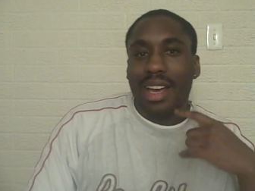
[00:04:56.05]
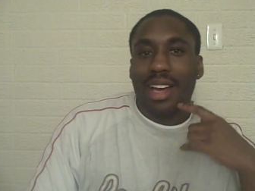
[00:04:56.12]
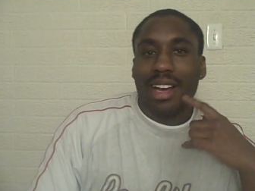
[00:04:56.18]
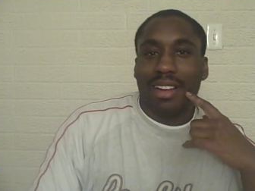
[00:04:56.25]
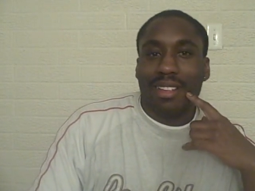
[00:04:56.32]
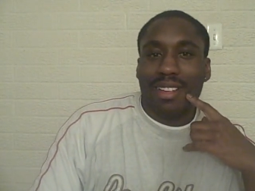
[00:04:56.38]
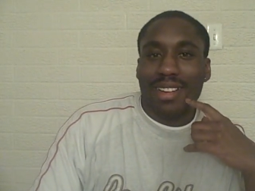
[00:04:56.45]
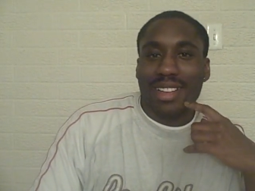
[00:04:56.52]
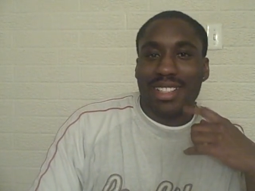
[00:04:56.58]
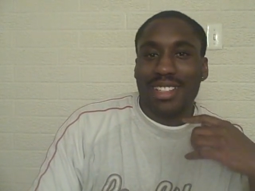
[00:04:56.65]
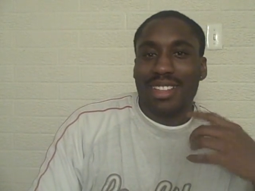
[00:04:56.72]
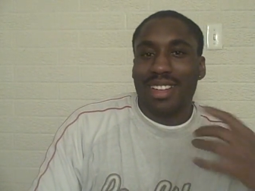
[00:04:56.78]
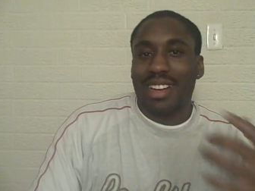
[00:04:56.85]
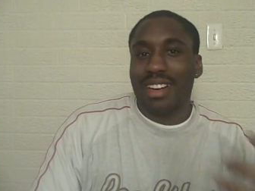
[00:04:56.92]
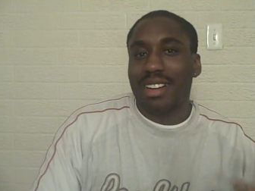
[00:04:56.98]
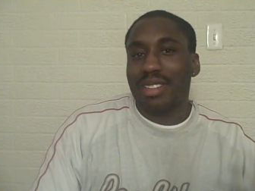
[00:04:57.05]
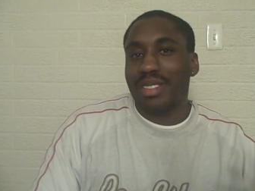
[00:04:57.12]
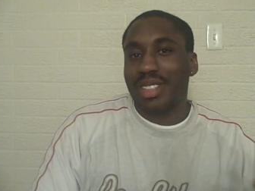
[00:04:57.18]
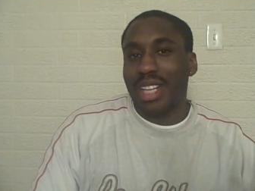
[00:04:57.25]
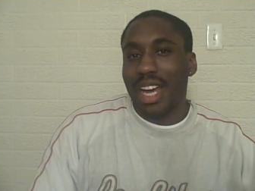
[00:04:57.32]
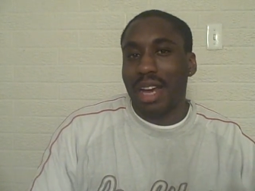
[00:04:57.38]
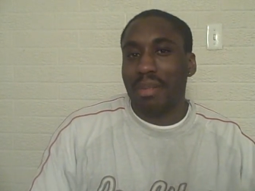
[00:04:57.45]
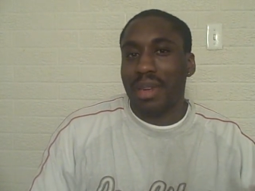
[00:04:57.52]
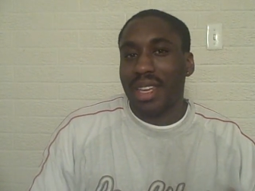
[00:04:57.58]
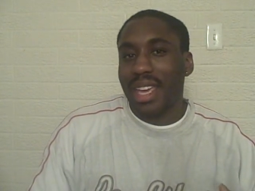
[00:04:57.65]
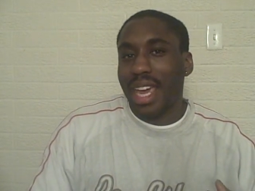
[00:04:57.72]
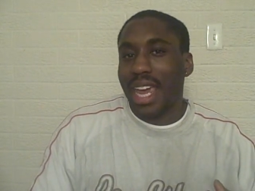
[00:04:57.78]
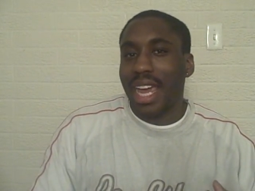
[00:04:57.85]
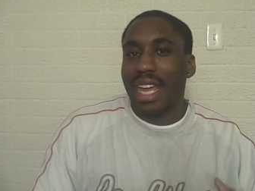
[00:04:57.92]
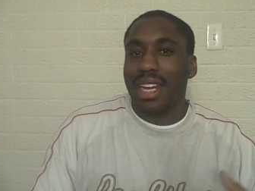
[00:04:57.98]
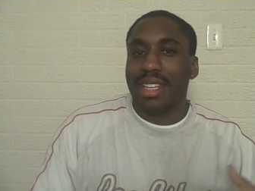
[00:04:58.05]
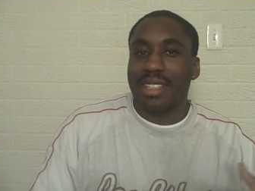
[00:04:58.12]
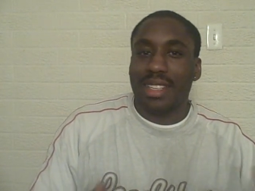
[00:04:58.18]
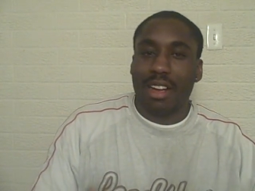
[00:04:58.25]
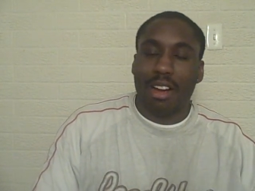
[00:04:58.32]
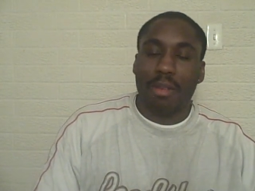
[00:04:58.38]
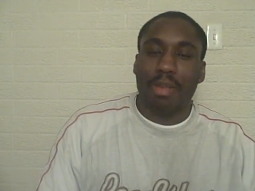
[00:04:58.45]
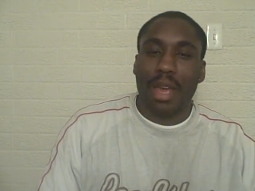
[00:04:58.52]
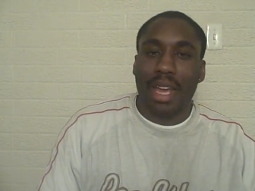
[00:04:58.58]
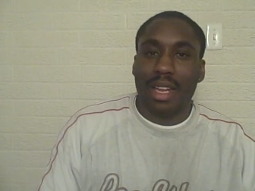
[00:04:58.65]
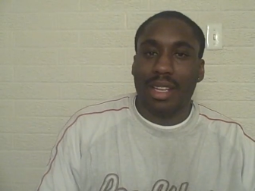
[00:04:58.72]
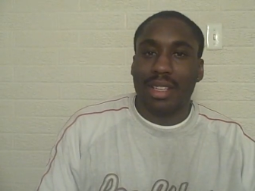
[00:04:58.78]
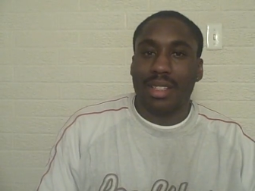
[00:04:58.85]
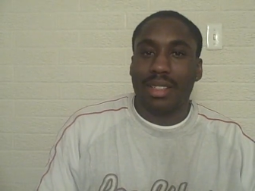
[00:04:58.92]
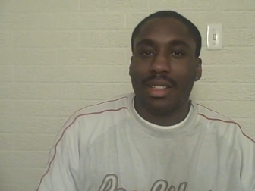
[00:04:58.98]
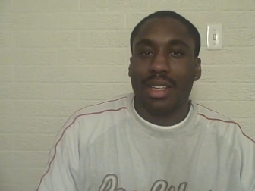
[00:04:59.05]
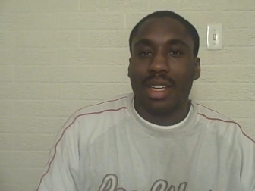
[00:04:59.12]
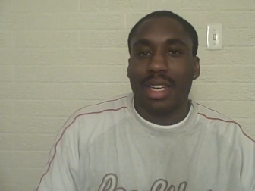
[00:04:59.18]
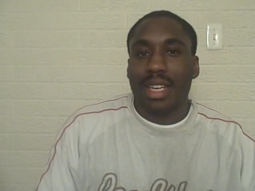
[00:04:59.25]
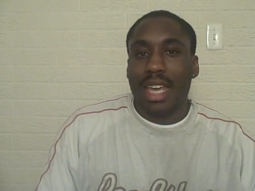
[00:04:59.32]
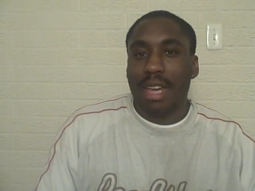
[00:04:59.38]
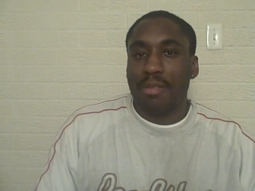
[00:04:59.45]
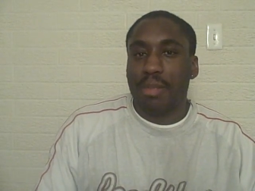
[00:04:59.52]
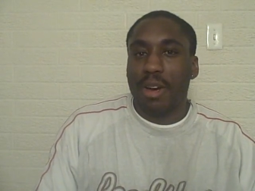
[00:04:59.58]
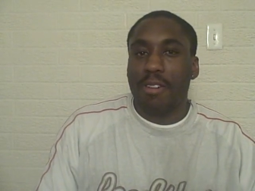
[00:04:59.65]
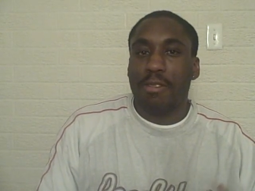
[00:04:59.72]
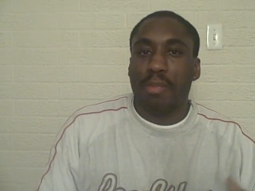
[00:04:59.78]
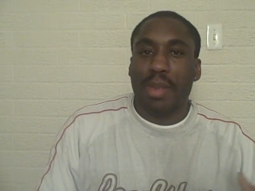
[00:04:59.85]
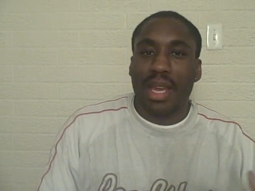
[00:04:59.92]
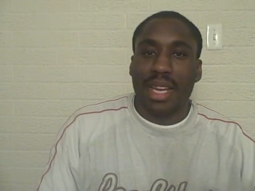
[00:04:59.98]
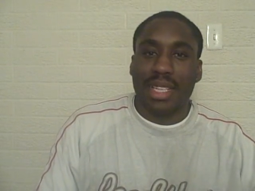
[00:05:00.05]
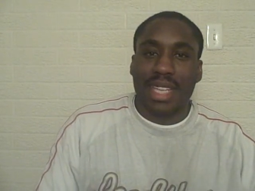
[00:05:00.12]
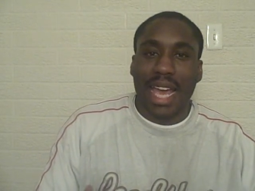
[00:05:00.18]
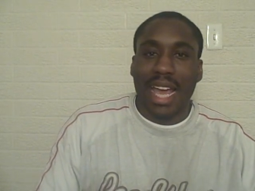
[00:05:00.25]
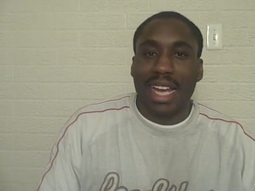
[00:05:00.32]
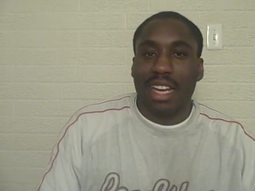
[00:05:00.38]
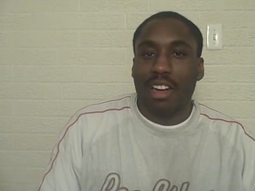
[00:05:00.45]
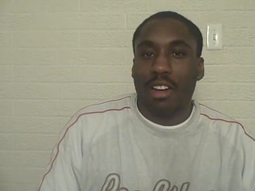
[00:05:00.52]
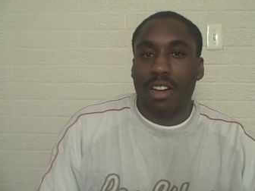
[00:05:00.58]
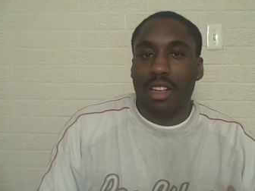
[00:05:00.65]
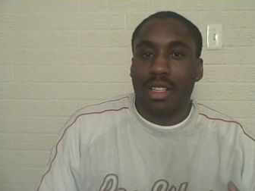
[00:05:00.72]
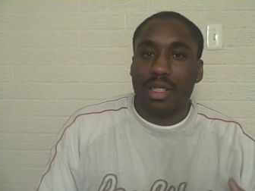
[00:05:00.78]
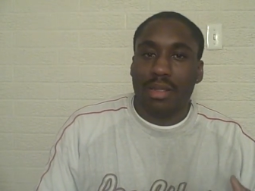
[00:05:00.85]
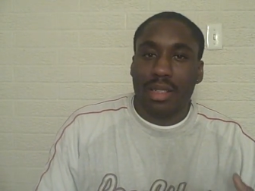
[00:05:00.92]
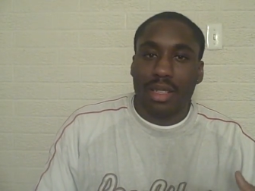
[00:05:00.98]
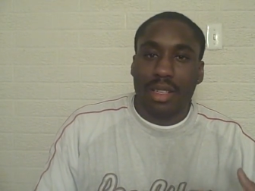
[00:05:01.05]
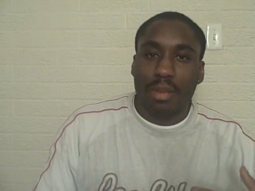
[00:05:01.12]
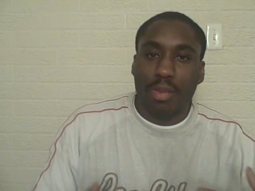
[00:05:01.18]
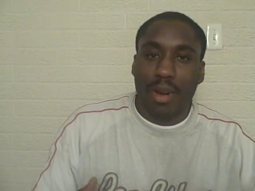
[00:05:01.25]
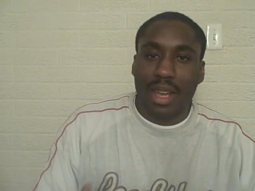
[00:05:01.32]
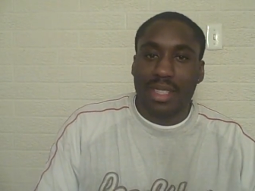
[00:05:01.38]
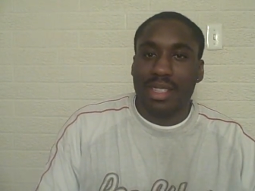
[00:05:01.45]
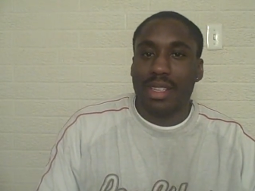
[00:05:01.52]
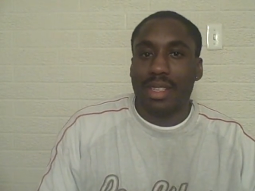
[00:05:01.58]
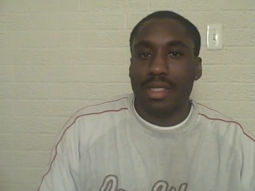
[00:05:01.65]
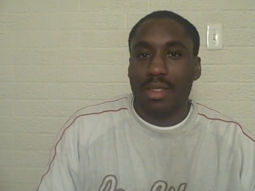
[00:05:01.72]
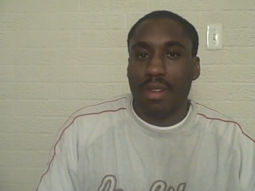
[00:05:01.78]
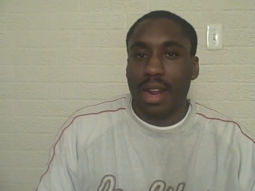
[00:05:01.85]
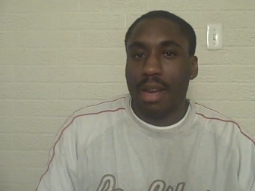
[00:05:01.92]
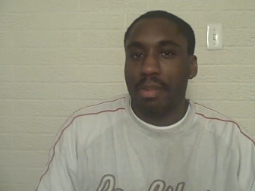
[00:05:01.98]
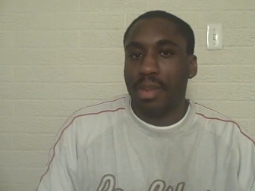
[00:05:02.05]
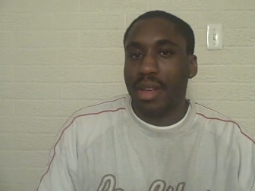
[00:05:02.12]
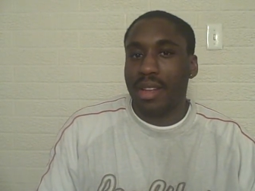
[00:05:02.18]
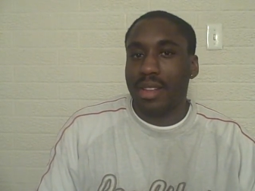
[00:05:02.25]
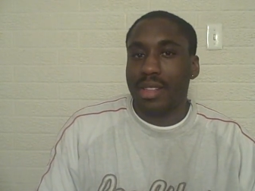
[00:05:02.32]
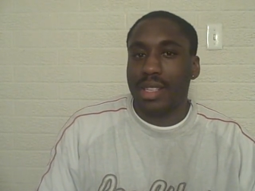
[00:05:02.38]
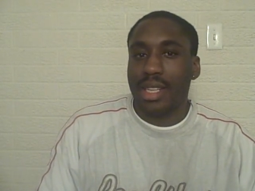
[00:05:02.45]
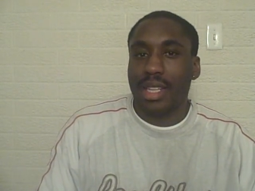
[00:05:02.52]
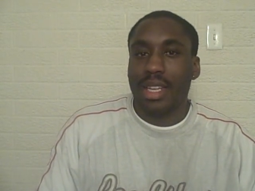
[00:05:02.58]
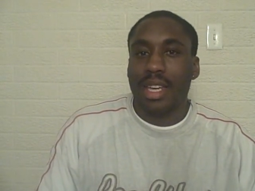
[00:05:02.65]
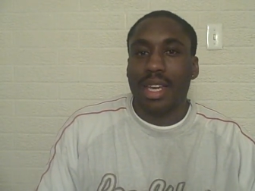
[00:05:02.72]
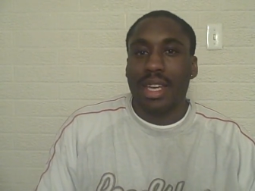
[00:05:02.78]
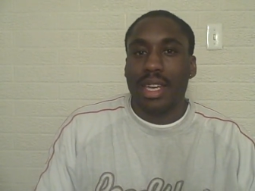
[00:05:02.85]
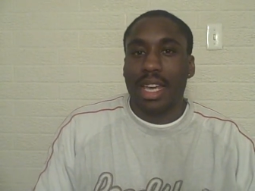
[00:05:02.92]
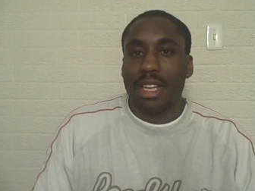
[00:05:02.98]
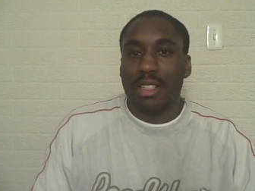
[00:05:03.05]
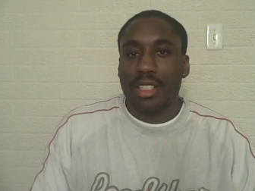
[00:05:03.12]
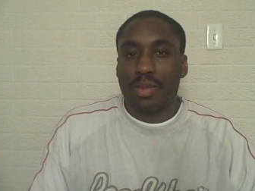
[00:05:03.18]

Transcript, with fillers: Of course, you know, John McCain and Sarah Palin, They've both been attacking on the president's credibility. They